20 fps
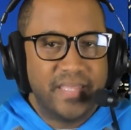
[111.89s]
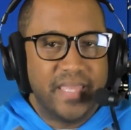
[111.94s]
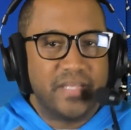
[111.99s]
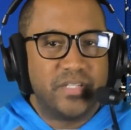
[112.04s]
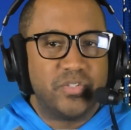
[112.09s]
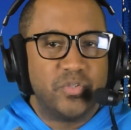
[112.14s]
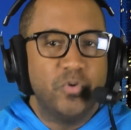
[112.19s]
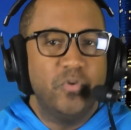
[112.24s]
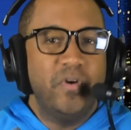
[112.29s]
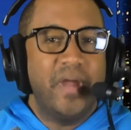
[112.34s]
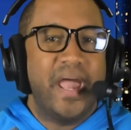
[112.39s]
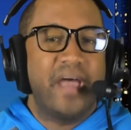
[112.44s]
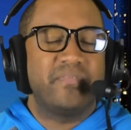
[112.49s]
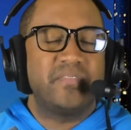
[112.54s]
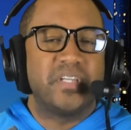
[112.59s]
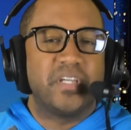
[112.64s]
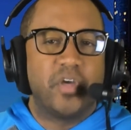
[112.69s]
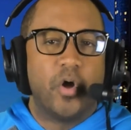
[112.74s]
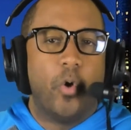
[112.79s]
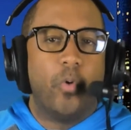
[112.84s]
They do
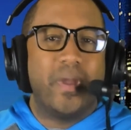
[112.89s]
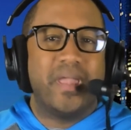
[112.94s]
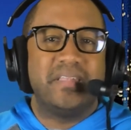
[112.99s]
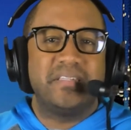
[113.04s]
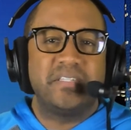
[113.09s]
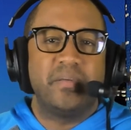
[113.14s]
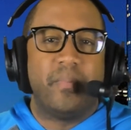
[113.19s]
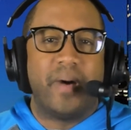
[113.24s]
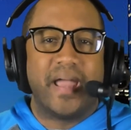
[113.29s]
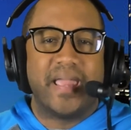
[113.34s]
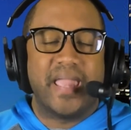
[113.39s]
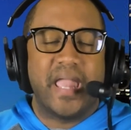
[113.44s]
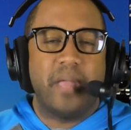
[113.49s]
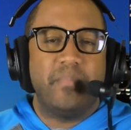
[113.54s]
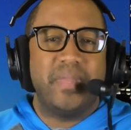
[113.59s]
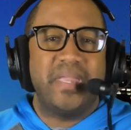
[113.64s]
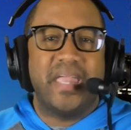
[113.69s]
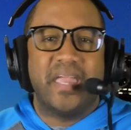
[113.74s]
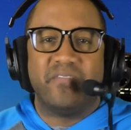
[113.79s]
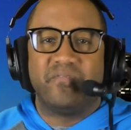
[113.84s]
have to go into
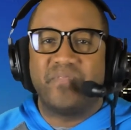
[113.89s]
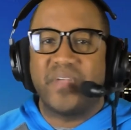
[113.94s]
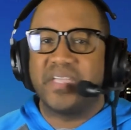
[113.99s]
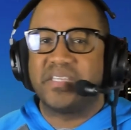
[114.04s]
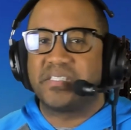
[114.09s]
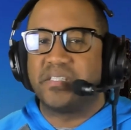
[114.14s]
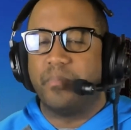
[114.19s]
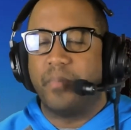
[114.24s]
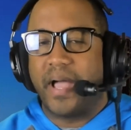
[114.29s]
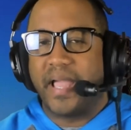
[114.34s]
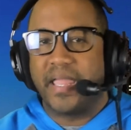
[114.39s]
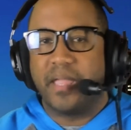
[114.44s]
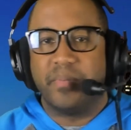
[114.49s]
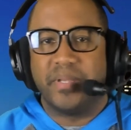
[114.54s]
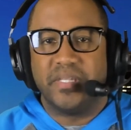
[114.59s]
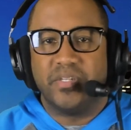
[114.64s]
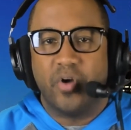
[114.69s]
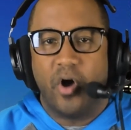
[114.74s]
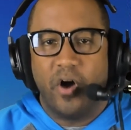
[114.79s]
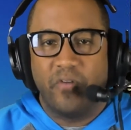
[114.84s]
Miami and face the
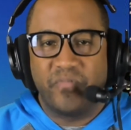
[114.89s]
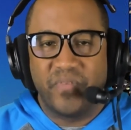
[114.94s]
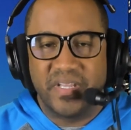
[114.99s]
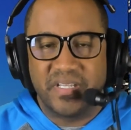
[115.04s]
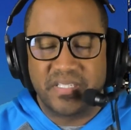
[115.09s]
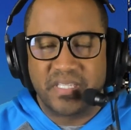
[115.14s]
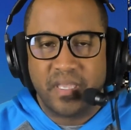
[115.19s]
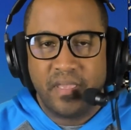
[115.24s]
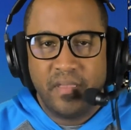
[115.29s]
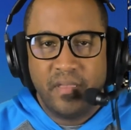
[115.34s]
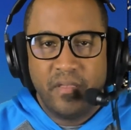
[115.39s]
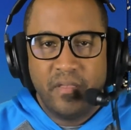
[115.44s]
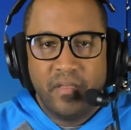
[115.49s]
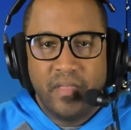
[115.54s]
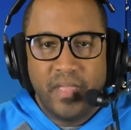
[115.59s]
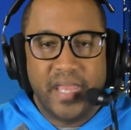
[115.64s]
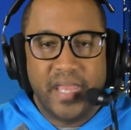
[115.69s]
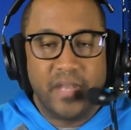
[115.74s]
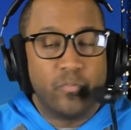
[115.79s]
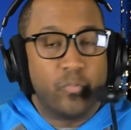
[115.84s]
Miami Dolphins
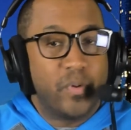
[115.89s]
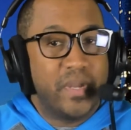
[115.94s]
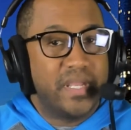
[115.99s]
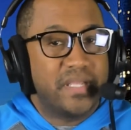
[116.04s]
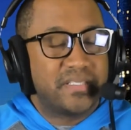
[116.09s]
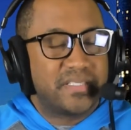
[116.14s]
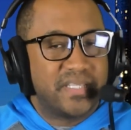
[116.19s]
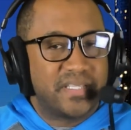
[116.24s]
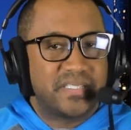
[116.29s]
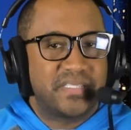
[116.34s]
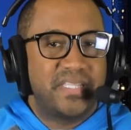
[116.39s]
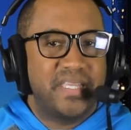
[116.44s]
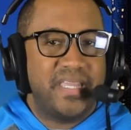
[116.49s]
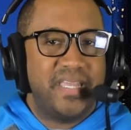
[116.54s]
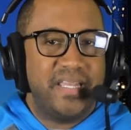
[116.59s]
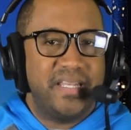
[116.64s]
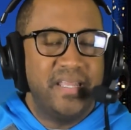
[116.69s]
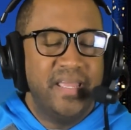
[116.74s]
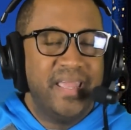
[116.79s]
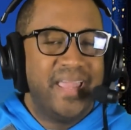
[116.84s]
in week
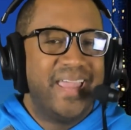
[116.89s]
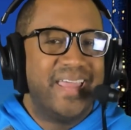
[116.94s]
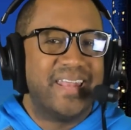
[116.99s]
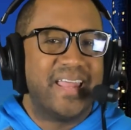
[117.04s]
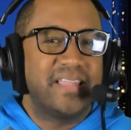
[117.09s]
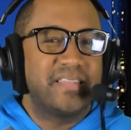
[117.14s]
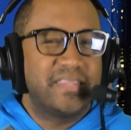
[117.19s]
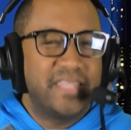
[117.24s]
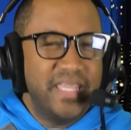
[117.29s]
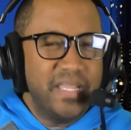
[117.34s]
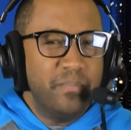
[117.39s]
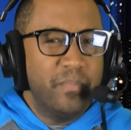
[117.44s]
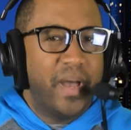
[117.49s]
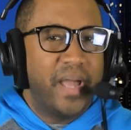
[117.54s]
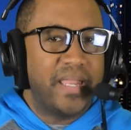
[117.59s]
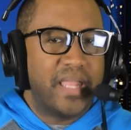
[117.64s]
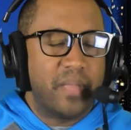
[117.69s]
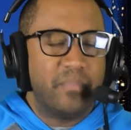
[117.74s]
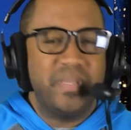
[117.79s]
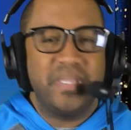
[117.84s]
16. And I think
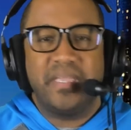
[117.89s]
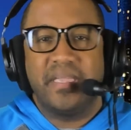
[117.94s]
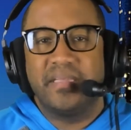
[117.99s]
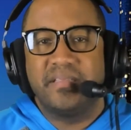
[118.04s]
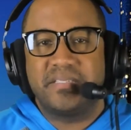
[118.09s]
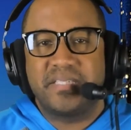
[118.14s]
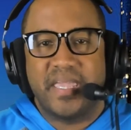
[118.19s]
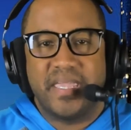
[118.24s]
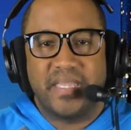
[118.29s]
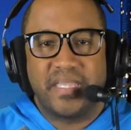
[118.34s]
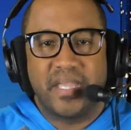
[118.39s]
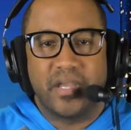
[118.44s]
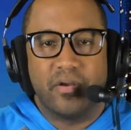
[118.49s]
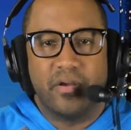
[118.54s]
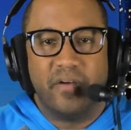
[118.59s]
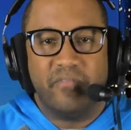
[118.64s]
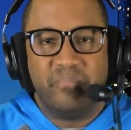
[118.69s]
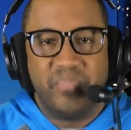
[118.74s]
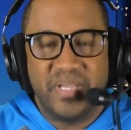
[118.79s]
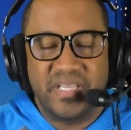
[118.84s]
Miami can take
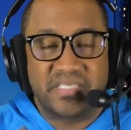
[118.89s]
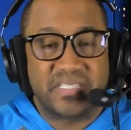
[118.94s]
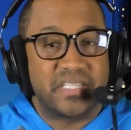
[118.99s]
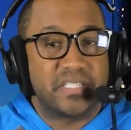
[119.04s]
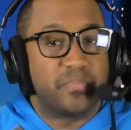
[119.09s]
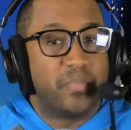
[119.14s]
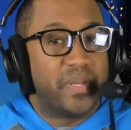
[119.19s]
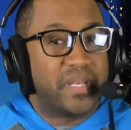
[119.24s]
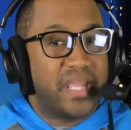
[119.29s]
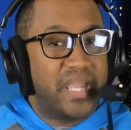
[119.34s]
care of business.